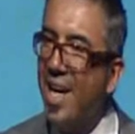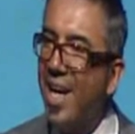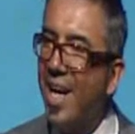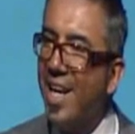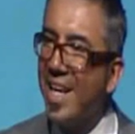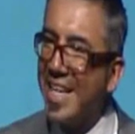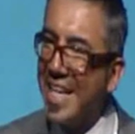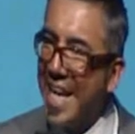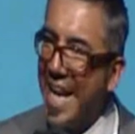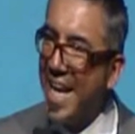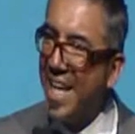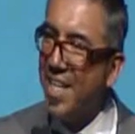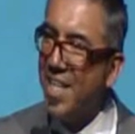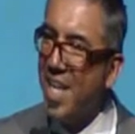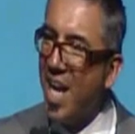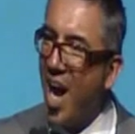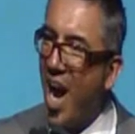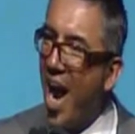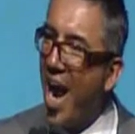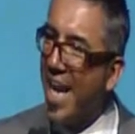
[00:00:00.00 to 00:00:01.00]
Again,
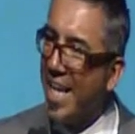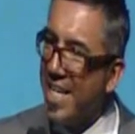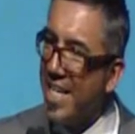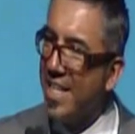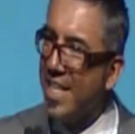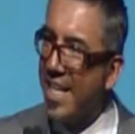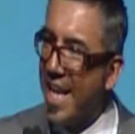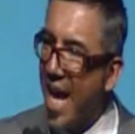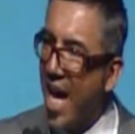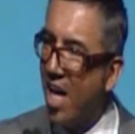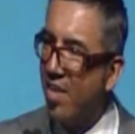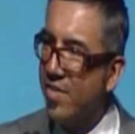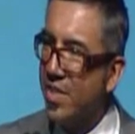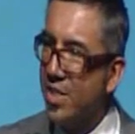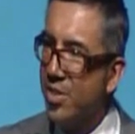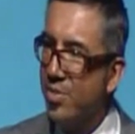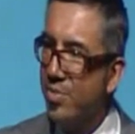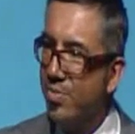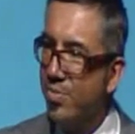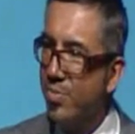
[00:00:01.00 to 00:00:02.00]
I needed AVID,
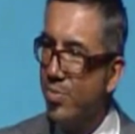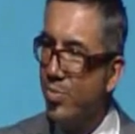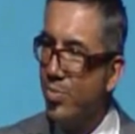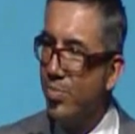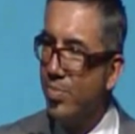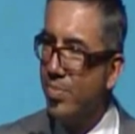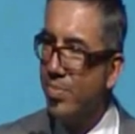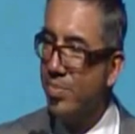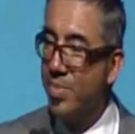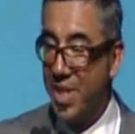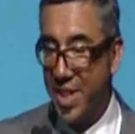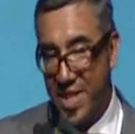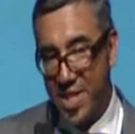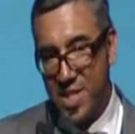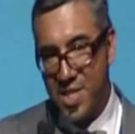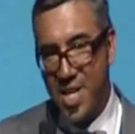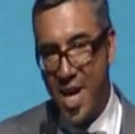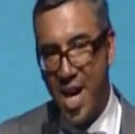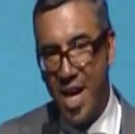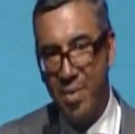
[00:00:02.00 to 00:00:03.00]
but
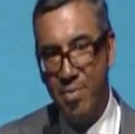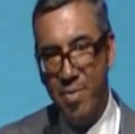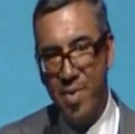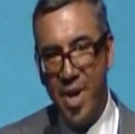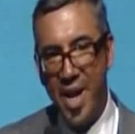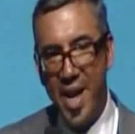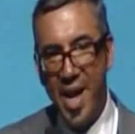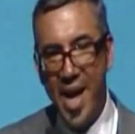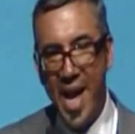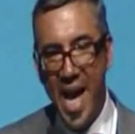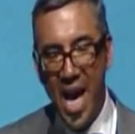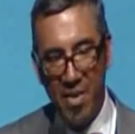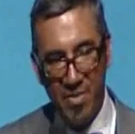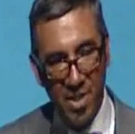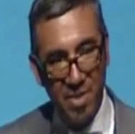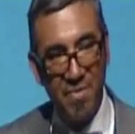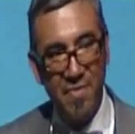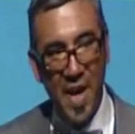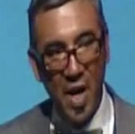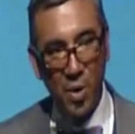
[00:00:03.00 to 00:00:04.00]
this time,
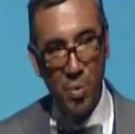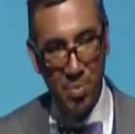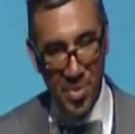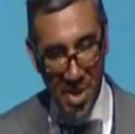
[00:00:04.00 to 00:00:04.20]
AVID found